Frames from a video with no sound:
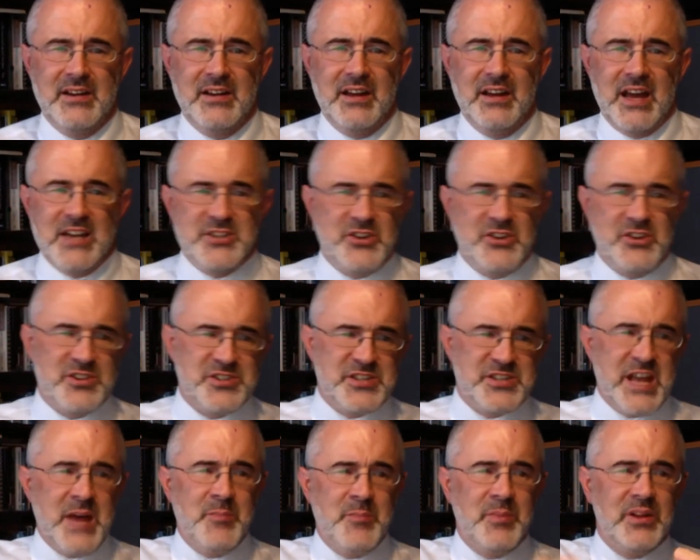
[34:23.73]
As you
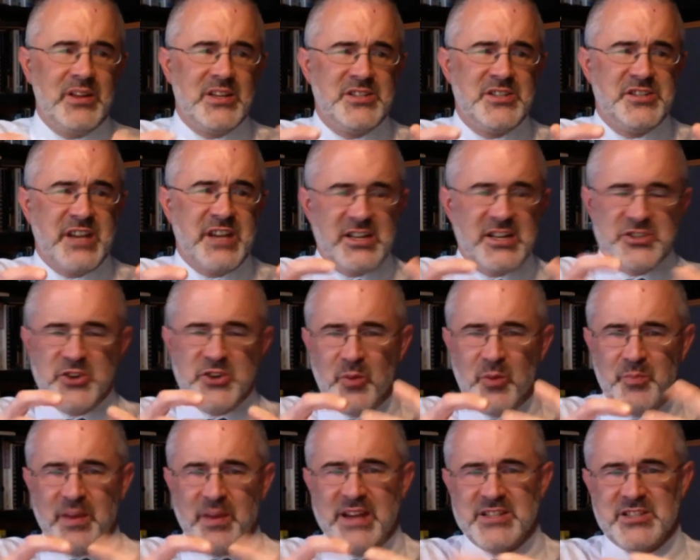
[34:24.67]
assemble the jigsaw
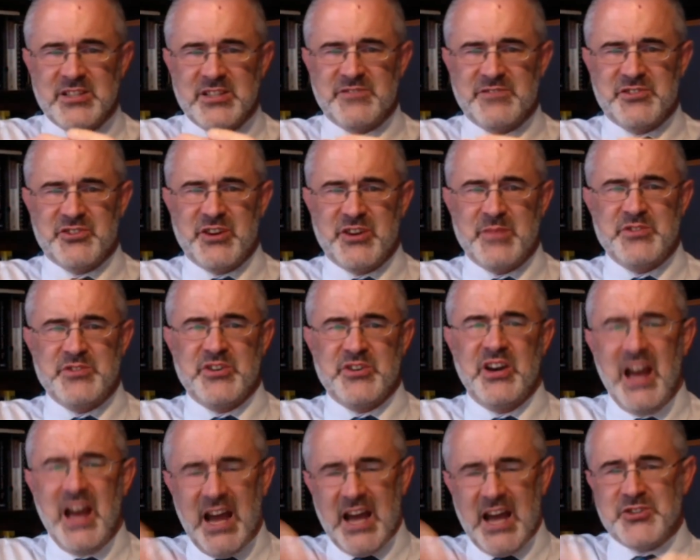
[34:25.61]
pieces of Scripture,
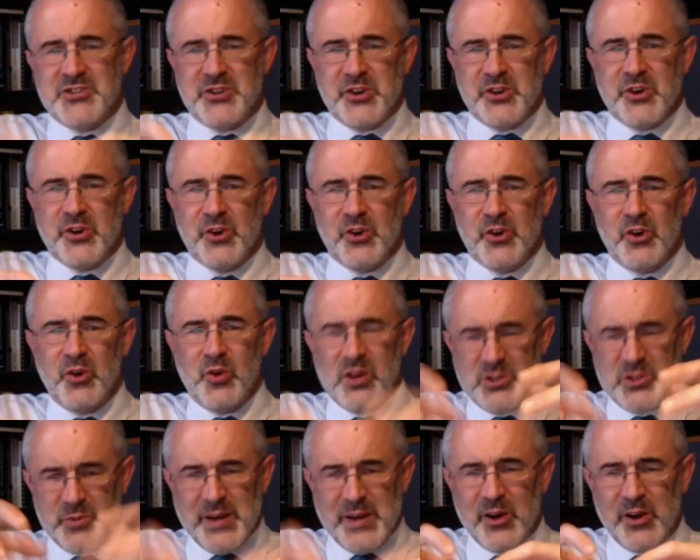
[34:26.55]
as you grow,
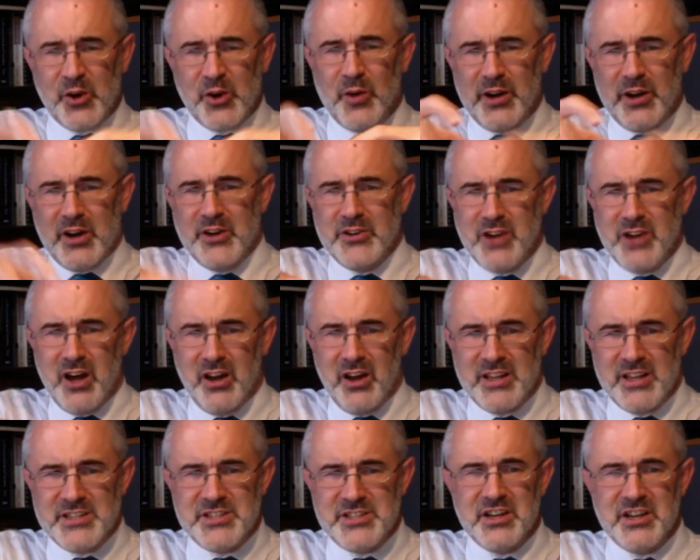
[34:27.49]
as we grow in our
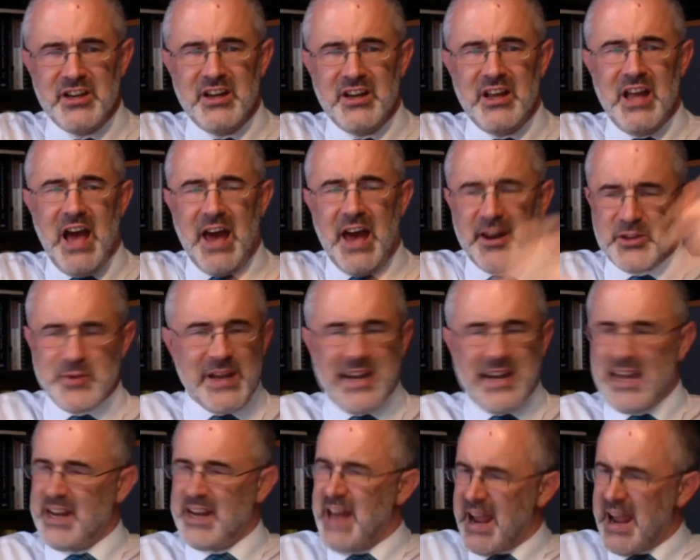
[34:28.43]
knowledge, and as we
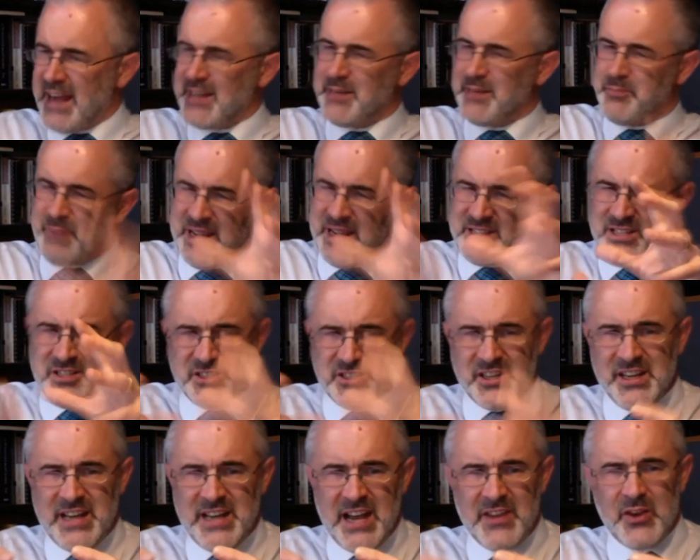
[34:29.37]
connect pieces
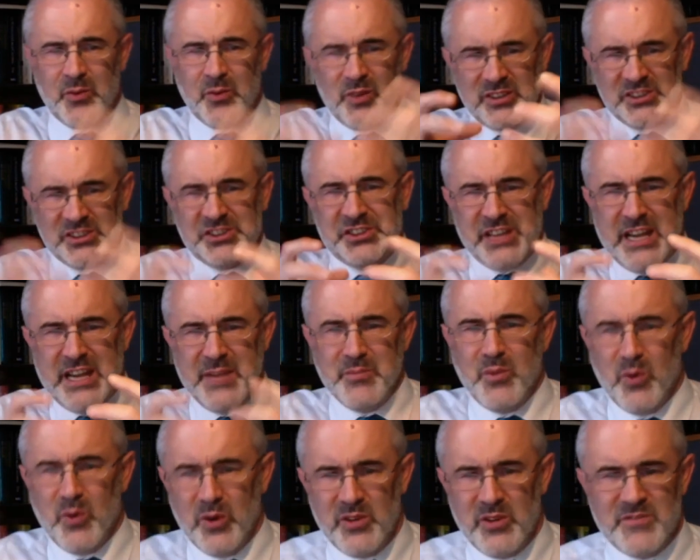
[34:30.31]
together, we'll see
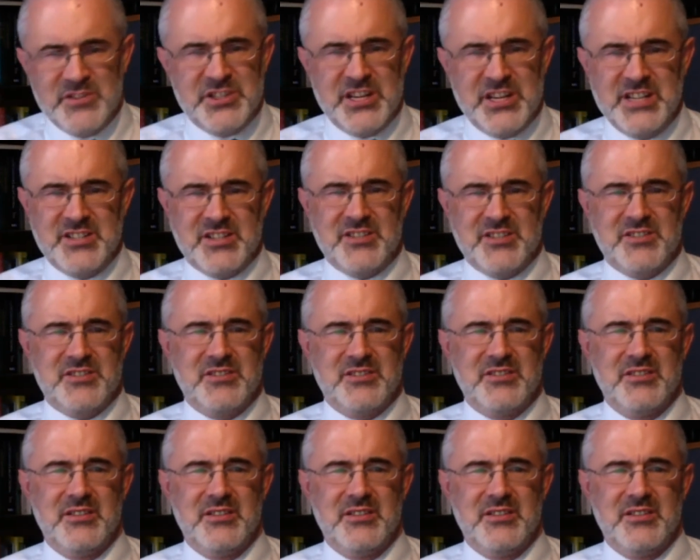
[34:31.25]
more of Jesus.